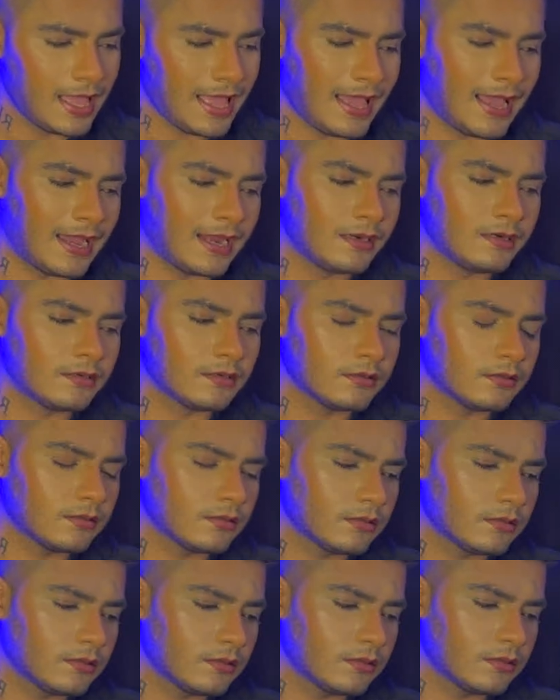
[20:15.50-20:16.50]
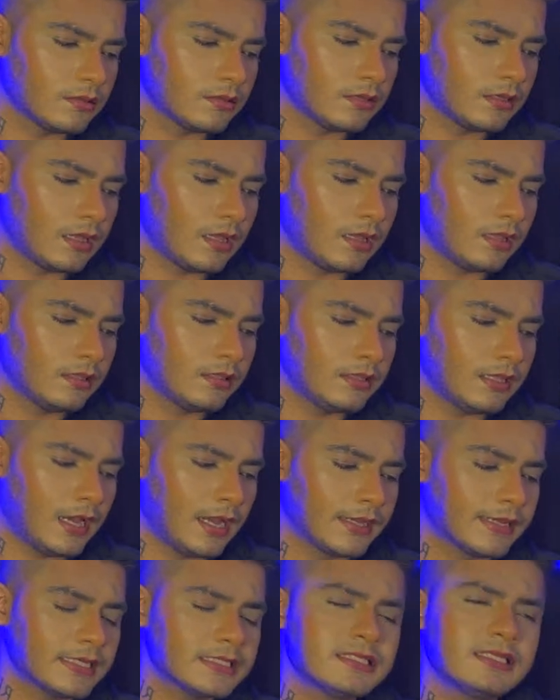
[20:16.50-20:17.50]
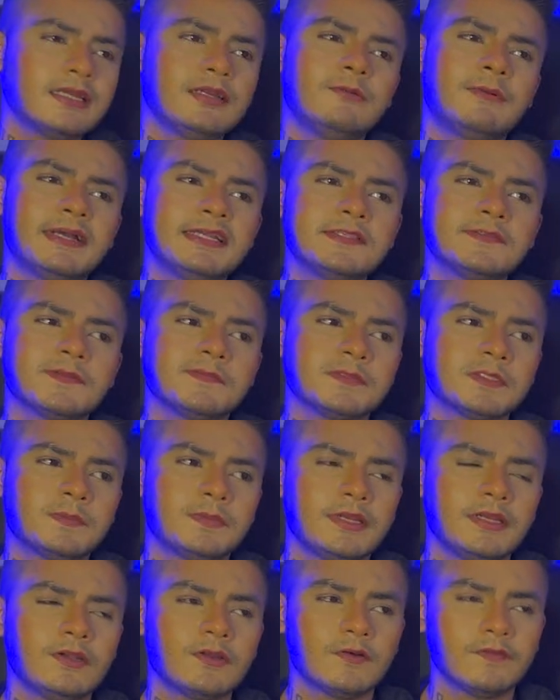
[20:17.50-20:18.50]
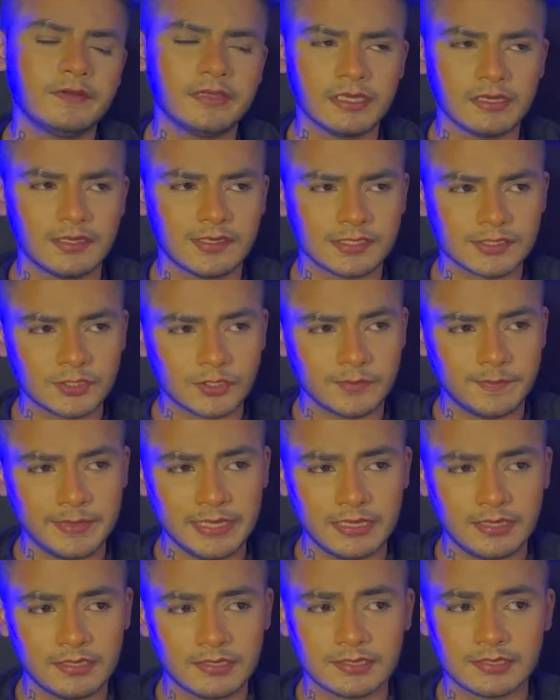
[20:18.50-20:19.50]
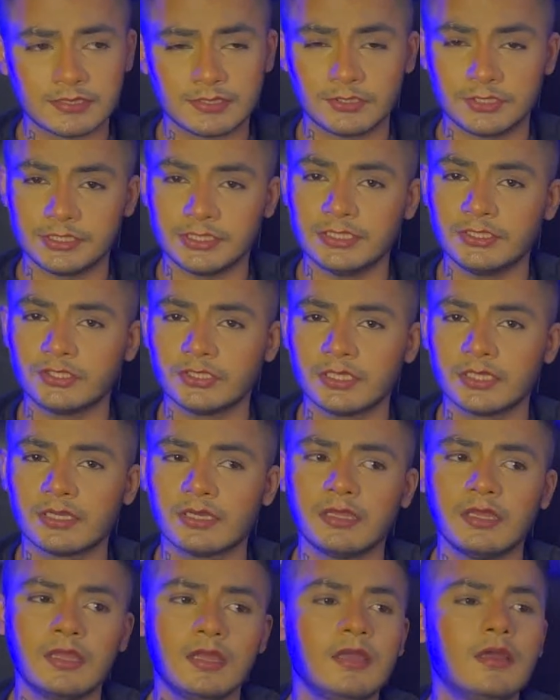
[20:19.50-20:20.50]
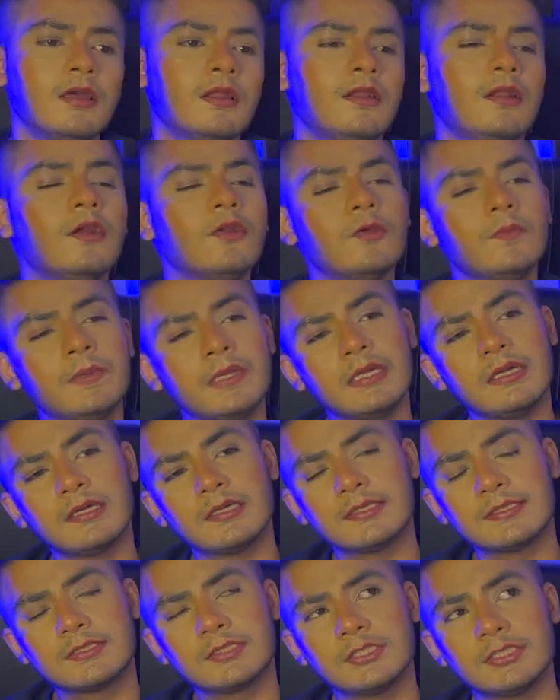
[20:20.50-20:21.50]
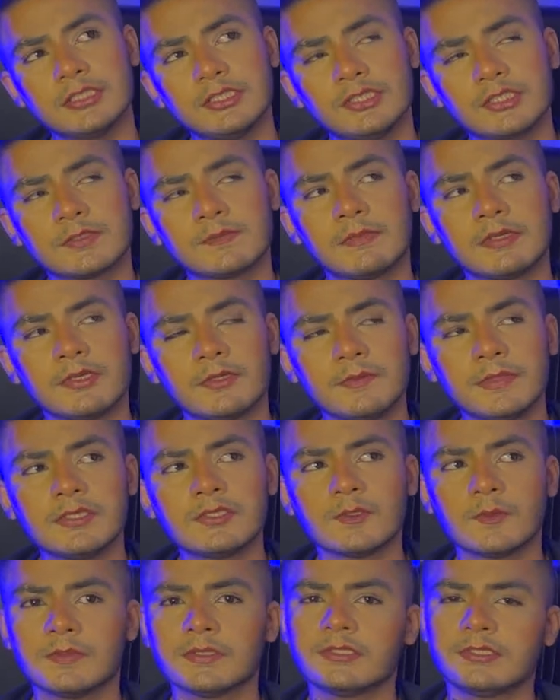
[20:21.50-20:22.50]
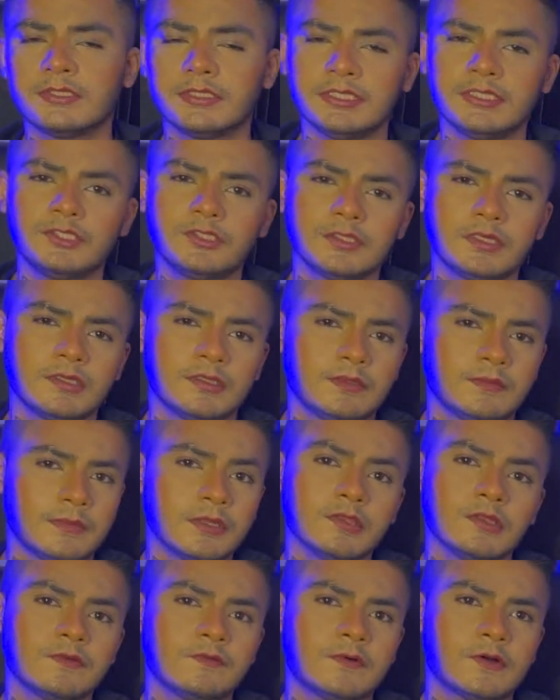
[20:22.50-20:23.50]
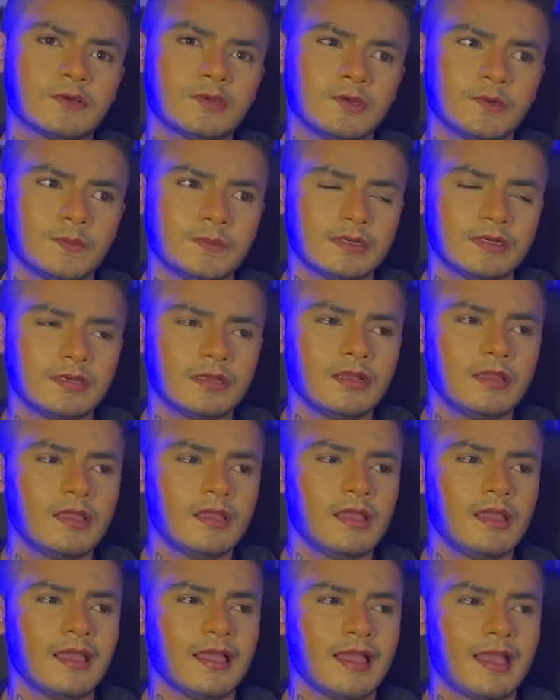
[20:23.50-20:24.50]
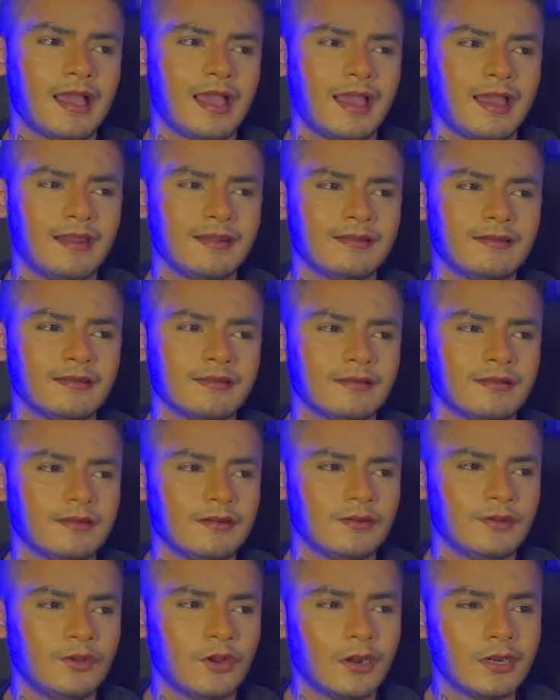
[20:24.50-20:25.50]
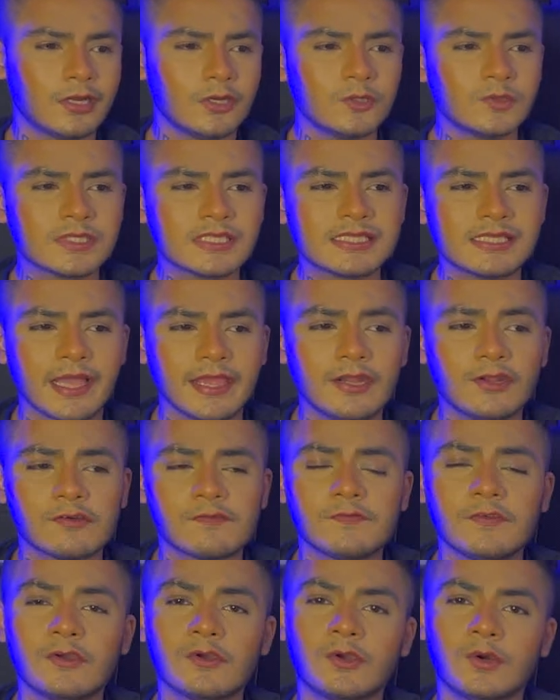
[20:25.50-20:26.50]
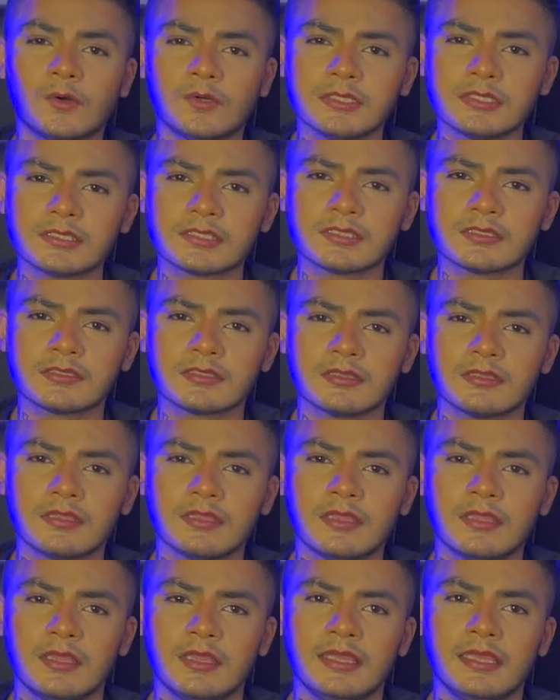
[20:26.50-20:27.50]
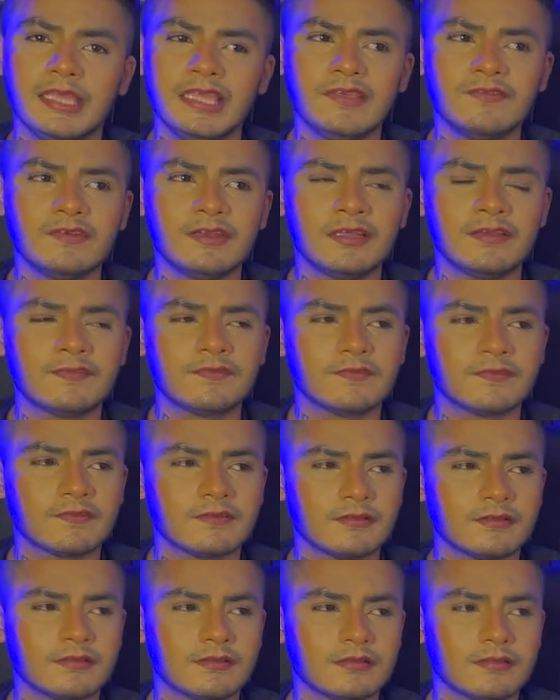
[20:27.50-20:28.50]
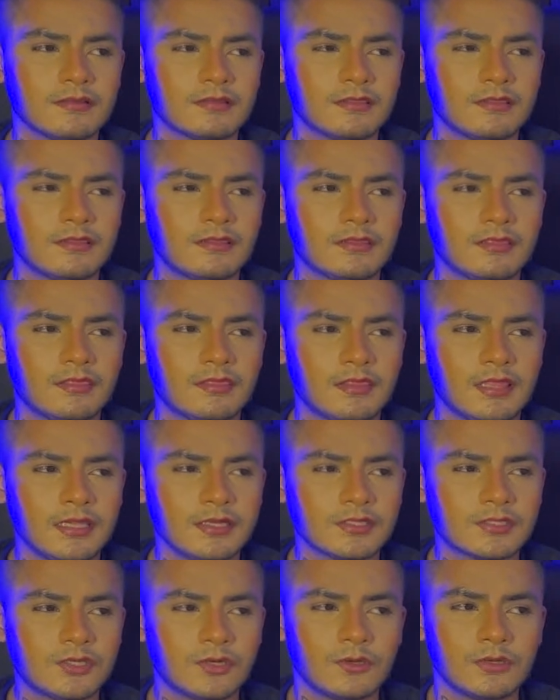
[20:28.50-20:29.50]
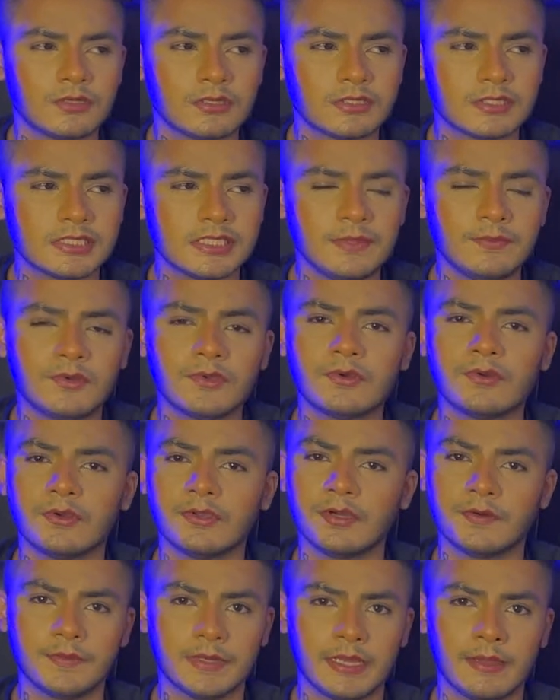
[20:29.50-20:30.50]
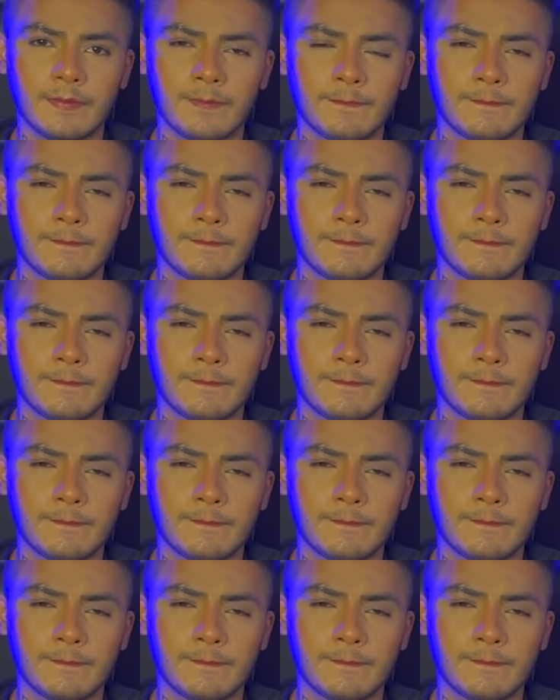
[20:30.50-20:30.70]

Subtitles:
And I guess the advice from Spirit over here is to be a little strategic. Not to be a little strategic, but to be super strategic in the month of October and not lose sight of your goals, even if things don't seem to go your way.